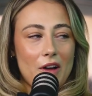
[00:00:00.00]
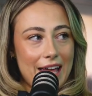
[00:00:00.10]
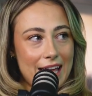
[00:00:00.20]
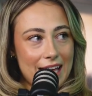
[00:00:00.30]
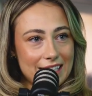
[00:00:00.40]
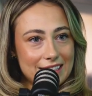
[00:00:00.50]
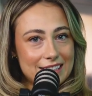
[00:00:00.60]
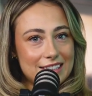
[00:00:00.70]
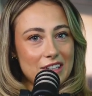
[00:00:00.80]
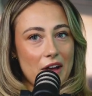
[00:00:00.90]

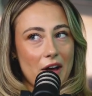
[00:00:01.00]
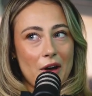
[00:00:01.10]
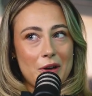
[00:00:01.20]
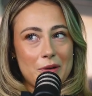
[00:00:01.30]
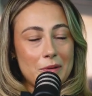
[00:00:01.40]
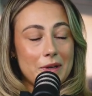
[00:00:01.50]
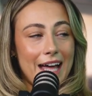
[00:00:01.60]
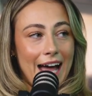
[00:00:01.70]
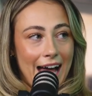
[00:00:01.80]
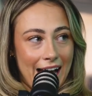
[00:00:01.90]
It's
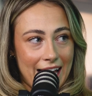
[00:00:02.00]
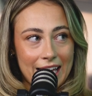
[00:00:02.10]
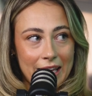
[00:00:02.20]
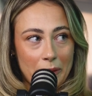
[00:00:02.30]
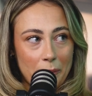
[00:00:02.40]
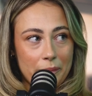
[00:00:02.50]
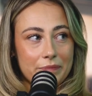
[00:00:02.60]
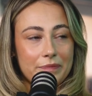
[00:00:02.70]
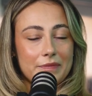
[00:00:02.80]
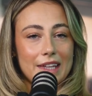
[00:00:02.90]
okay.
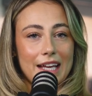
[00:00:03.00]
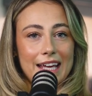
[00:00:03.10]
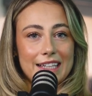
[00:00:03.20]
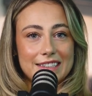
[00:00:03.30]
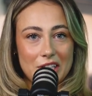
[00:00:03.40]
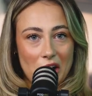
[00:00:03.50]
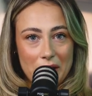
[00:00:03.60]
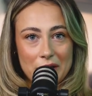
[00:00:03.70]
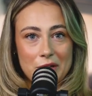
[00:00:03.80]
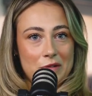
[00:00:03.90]
It's
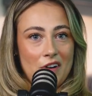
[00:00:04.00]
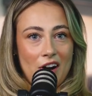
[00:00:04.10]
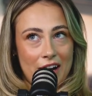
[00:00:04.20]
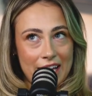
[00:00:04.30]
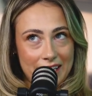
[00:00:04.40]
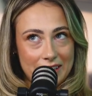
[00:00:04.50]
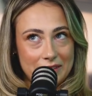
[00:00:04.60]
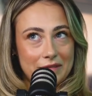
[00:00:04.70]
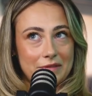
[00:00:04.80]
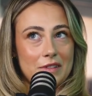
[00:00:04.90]
going all right.
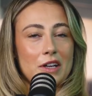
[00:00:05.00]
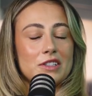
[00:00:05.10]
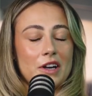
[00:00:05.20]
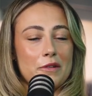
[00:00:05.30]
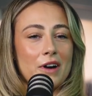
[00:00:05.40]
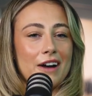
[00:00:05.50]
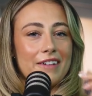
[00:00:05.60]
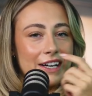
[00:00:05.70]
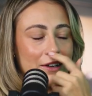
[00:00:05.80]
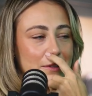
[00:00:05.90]
No, do you know what? I've
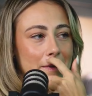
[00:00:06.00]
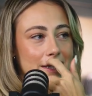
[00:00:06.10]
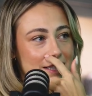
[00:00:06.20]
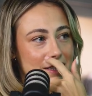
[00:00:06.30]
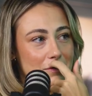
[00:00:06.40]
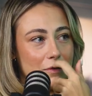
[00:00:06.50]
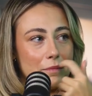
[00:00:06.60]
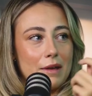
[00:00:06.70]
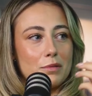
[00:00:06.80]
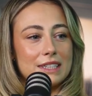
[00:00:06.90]
had loads of messages from
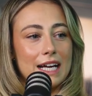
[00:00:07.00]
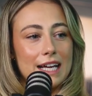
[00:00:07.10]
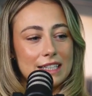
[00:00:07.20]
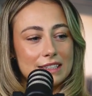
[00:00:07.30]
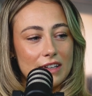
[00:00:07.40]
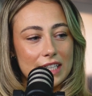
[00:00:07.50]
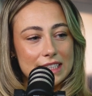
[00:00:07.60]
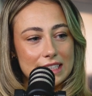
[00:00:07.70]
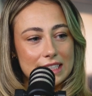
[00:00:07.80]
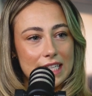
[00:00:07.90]
people saying it's
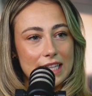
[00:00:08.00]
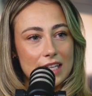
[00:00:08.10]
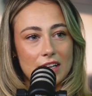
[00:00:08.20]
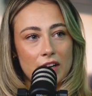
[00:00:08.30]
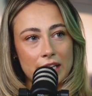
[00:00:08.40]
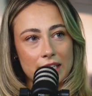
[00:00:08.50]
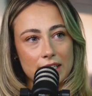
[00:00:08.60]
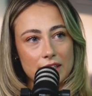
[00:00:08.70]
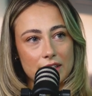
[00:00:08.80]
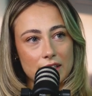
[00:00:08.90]
nice to see that
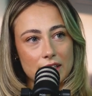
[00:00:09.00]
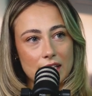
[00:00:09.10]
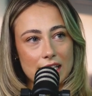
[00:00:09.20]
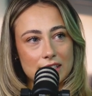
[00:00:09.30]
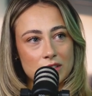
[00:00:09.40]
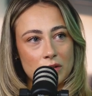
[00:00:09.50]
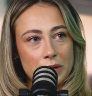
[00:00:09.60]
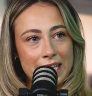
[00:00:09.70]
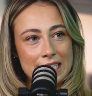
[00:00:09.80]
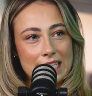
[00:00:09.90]
like it's not
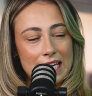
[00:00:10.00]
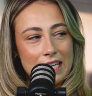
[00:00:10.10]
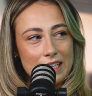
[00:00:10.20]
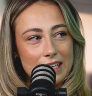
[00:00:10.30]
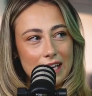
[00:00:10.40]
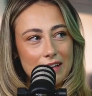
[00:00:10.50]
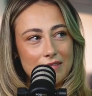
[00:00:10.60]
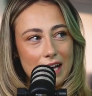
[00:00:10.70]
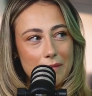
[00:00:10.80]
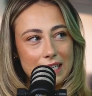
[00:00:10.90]
easy, if
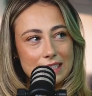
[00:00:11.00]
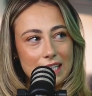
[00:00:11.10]
that makes